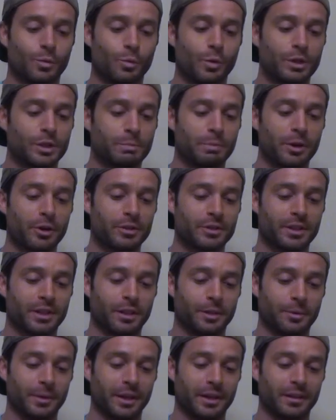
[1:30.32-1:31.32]
which beer is
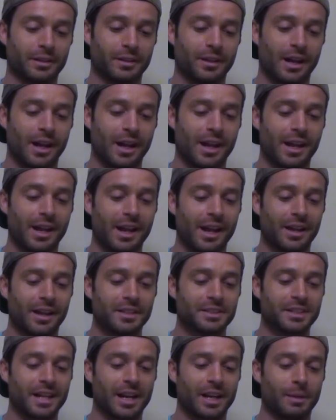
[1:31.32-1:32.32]
going to win. Uh,
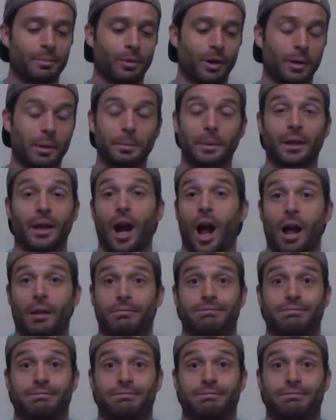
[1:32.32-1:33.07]
it's gotten to the point where I'm like,